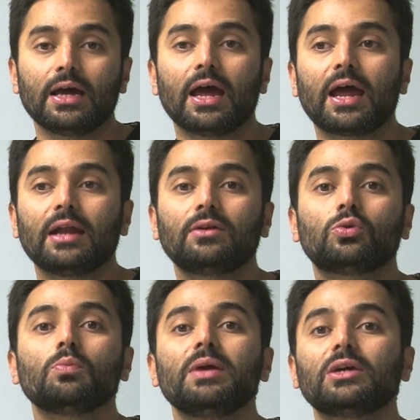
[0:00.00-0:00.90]
And
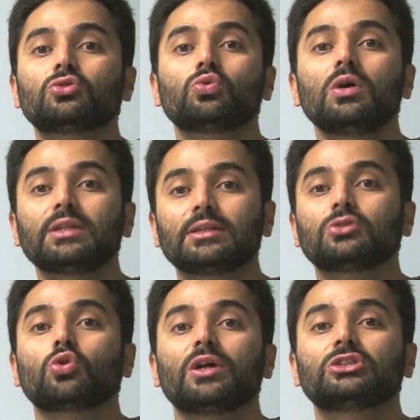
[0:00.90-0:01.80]
to make sure that the
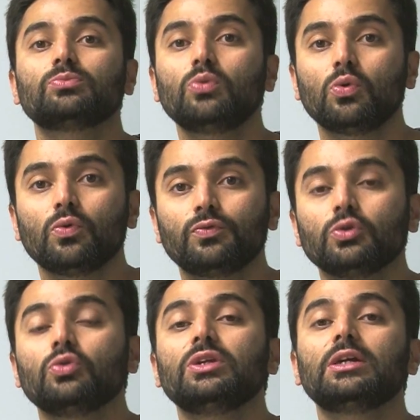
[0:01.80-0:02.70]
joints move,
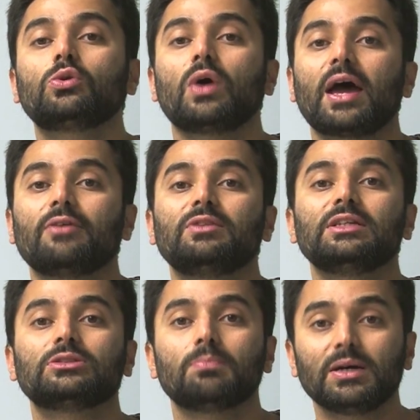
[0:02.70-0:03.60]
you need to have
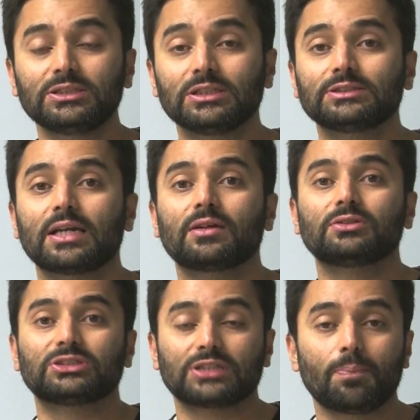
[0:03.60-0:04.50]
these muscles that are
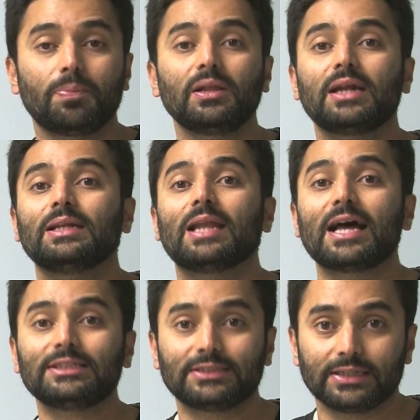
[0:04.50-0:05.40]
supple and
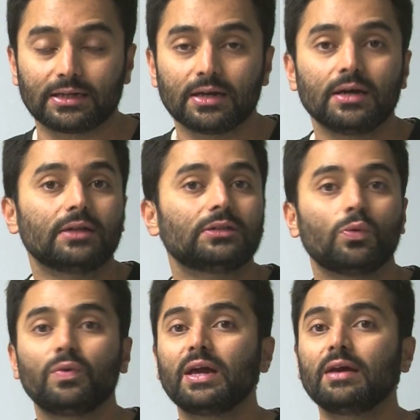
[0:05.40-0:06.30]
elastic the
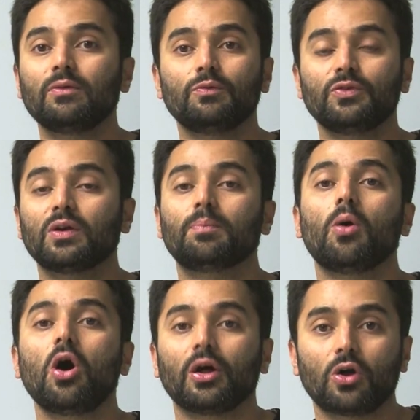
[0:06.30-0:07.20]
way we were
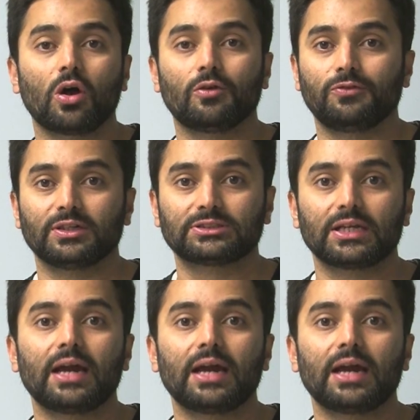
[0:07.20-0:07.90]
born, all of us.